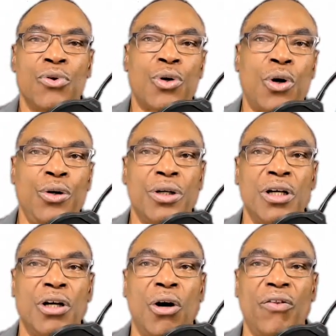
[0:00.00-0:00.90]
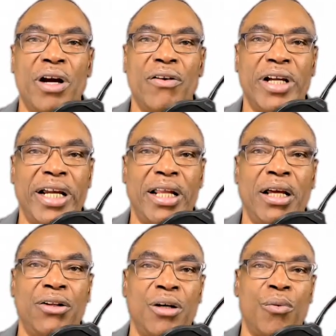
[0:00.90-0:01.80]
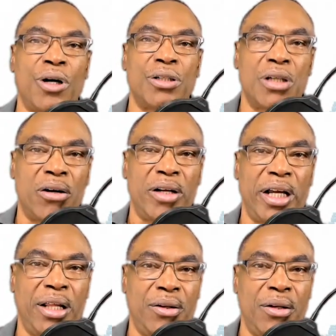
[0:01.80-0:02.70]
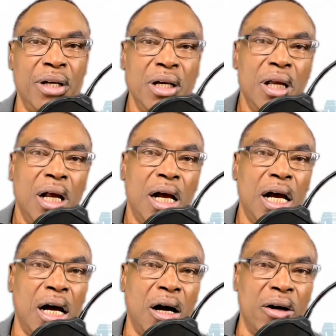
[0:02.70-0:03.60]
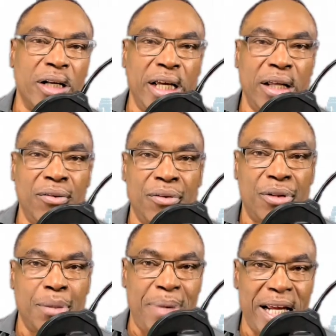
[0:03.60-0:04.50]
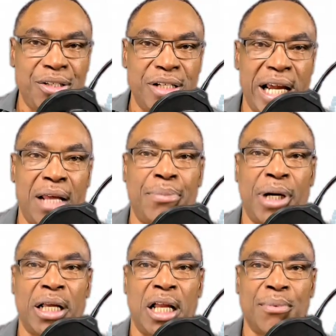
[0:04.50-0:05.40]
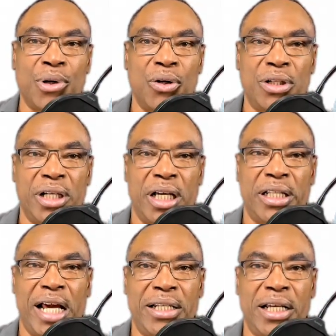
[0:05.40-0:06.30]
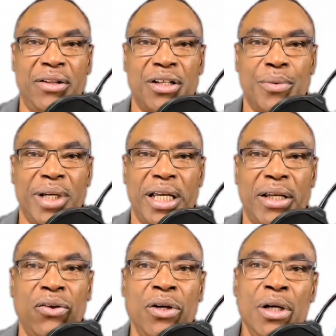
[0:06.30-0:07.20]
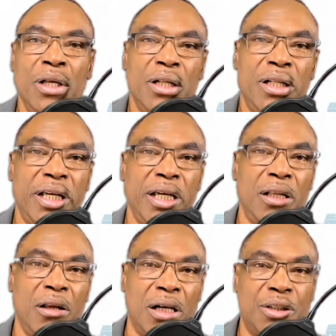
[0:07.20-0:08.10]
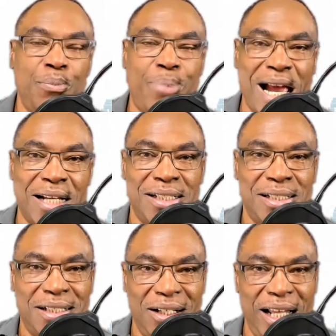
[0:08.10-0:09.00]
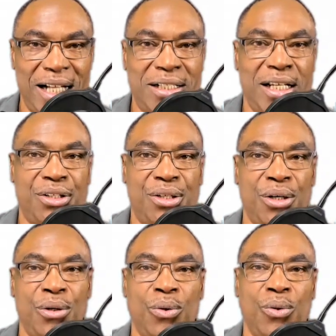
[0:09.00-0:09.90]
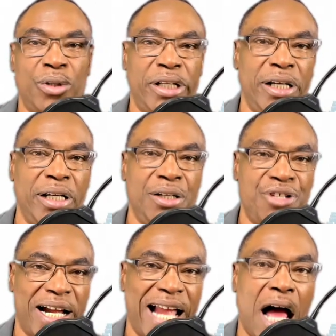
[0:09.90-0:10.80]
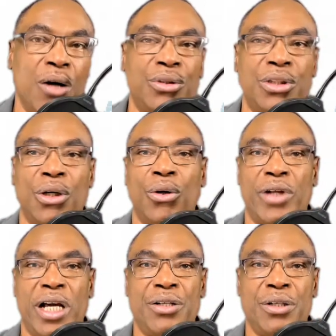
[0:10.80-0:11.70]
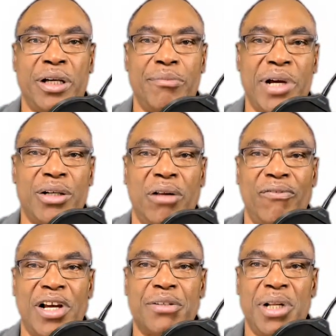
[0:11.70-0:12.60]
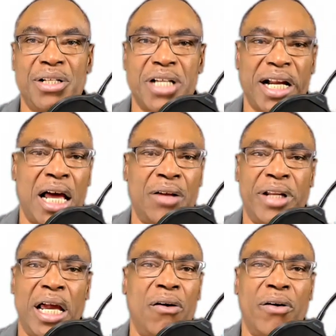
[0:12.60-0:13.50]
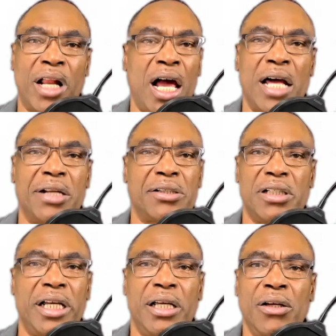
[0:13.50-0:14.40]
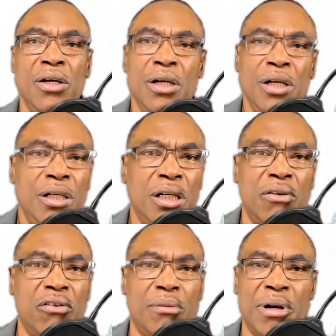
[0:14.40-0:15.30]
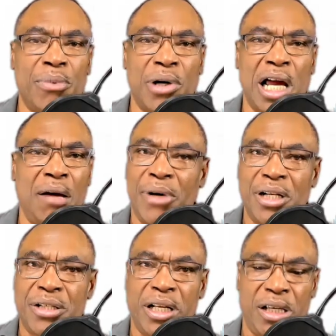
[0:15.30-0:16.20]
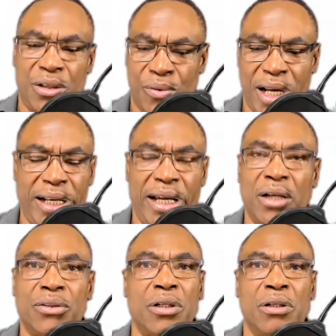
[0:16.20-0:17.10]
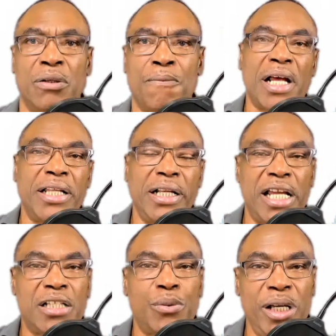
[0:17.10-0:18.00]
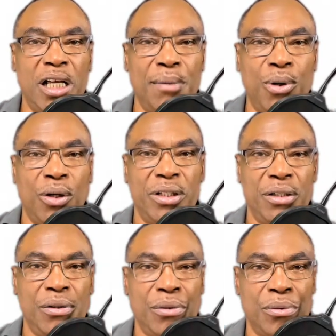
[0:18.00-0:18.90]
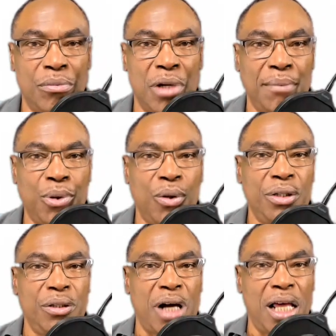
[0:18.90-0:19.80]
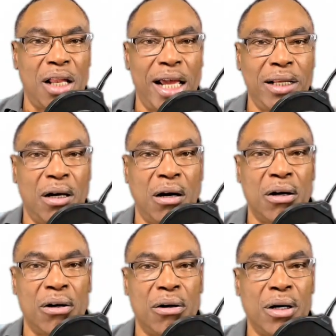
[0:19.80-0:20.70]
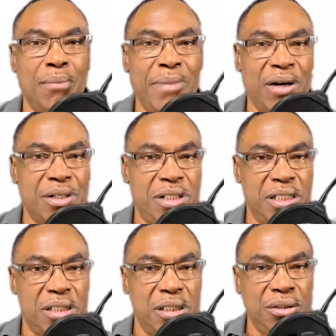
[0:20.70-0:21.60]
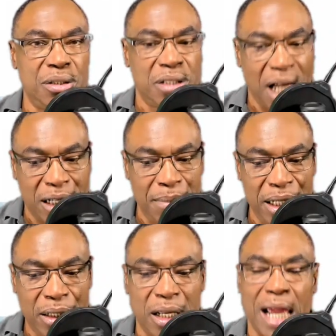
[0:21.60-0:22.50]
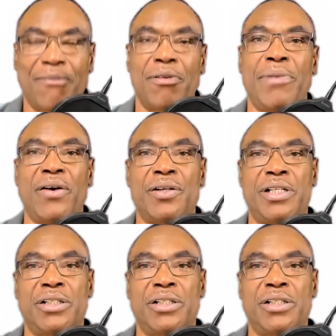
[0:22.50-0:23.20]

So you can go there and get it. The words aren't in uh, aren't in the page yet, but I'm going to get that done this weekend. The lawsuit package is connected to the checkout so that you can make your investment checkout now. And I honestly don't remember how much it is right now. So I think next week I'm going to I'm going to highlight our marriage dissolution document. I have a marriage